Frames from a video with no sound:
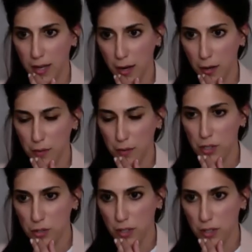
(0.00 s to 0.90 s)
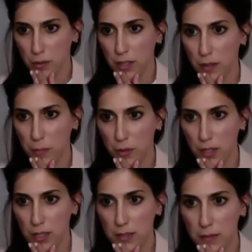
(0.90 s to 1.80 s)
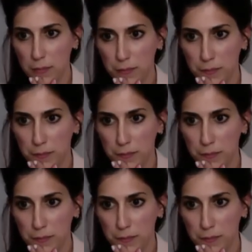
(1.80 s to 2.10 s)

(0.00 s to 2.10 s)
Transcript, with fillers: outreach to Inuit communities?